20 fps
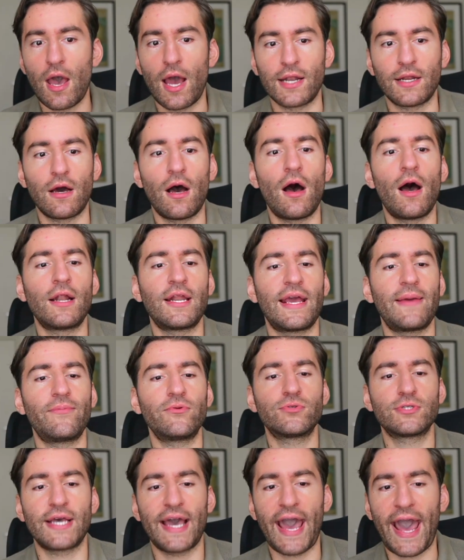and are
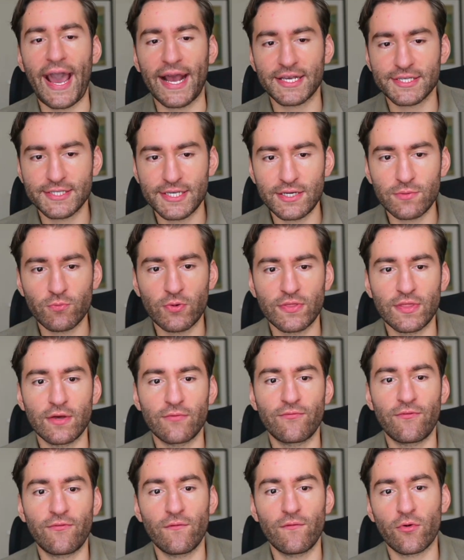unable to exit when
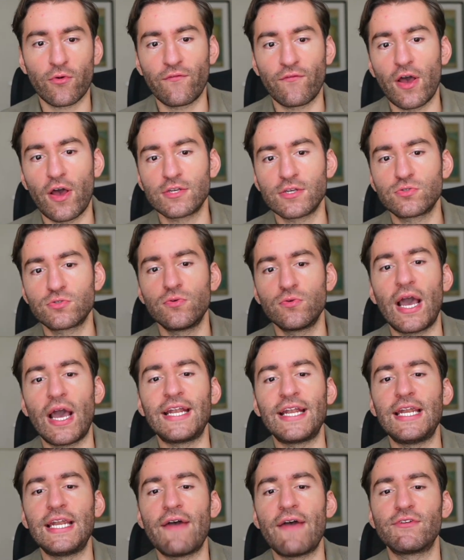the reversal
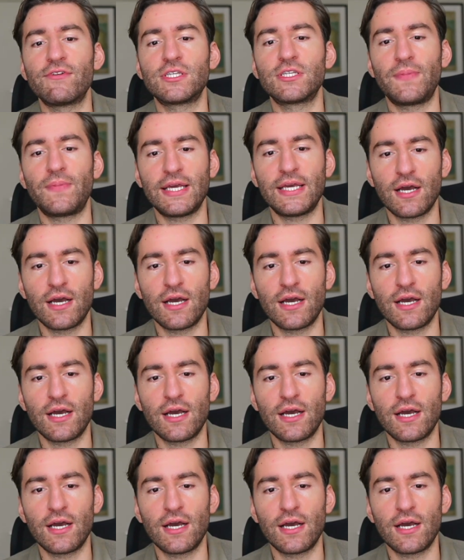inevitably